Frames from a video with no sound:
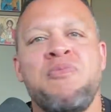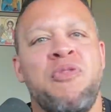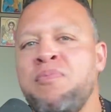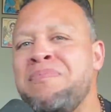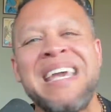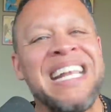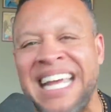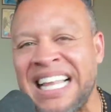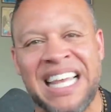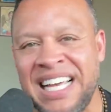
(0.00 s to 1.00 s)

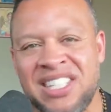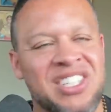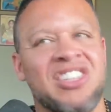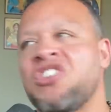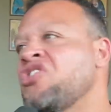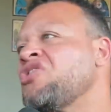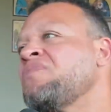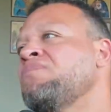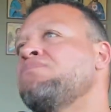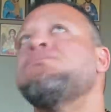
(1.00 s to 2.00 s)
meaningless. They're
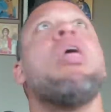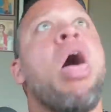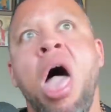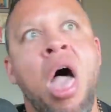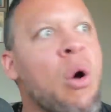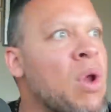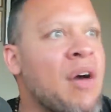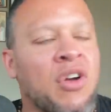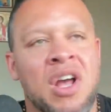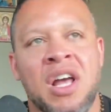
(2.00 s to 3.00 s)
just blah,
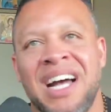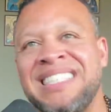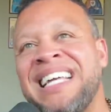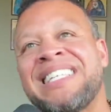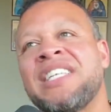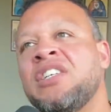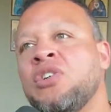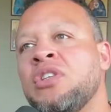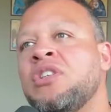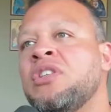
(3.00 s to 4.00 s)
whatever. Addicted
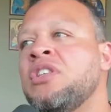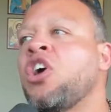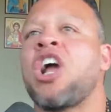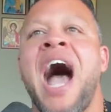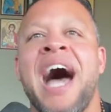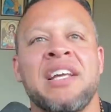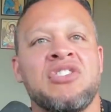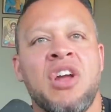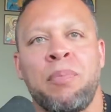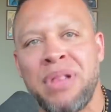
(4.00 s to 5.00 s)
to their God
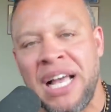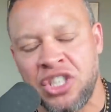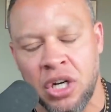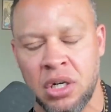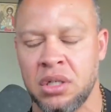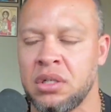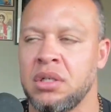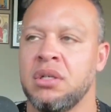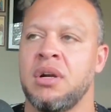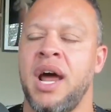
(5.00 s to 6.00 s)
is their pleasure,
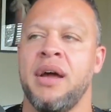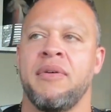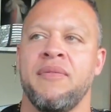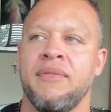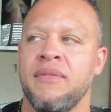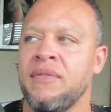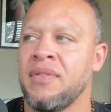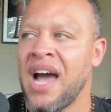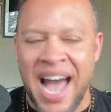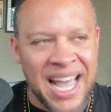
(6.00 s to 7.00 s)
right?
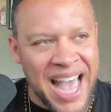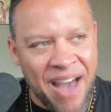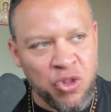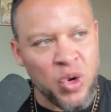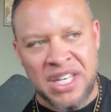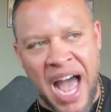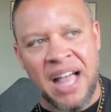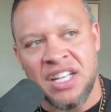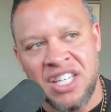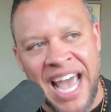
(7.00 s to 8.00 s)
I have to
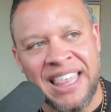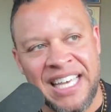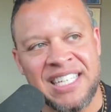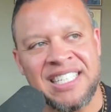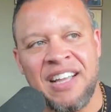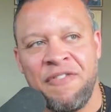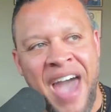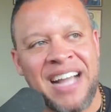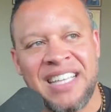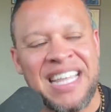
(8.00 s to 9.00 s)
acknowledge atheists the
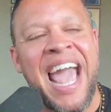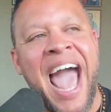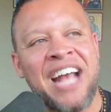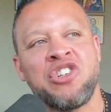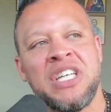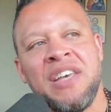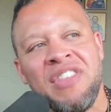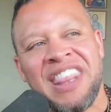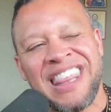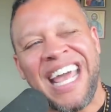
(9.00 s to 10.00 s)
fact that they actually
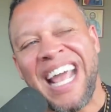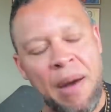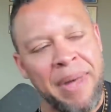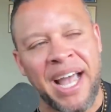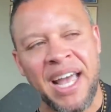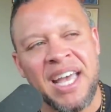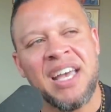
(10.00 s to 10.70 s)
even think. I'm like,